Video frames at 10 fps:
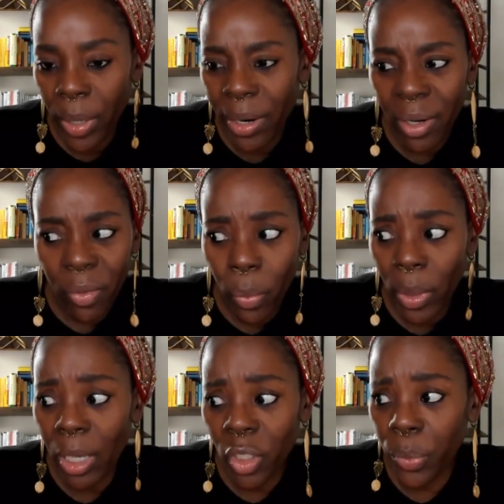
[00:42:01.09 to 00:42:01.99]
I heard of the word
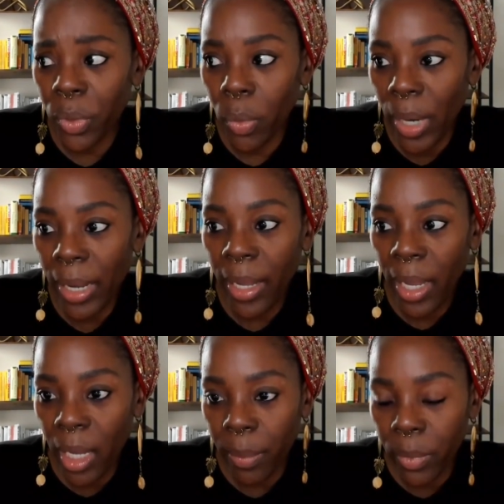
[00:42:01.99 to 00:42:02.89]
entrepreneur when I
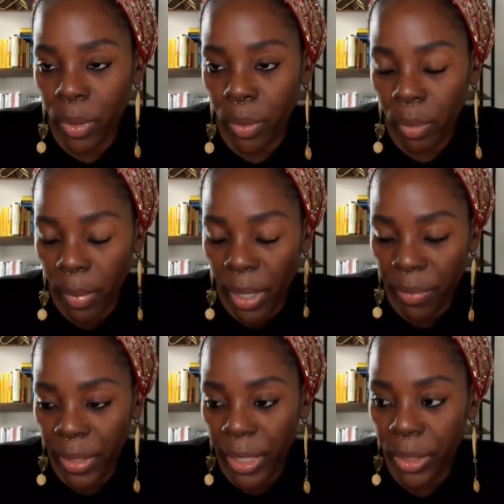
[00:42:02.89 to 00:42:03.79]

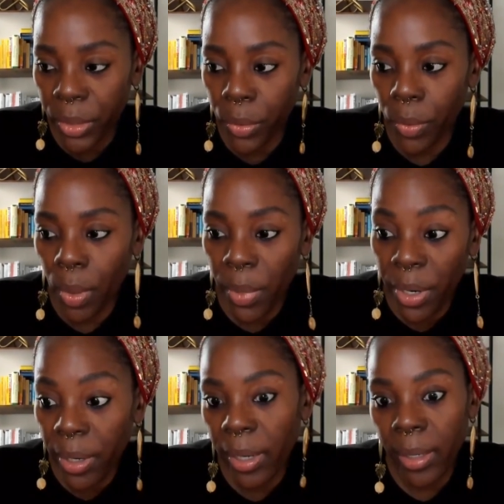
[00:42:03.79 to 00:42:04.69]
migrated to
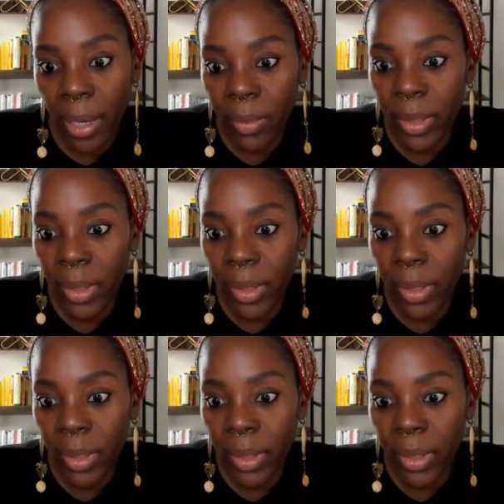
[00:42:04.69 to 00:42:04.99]
America and I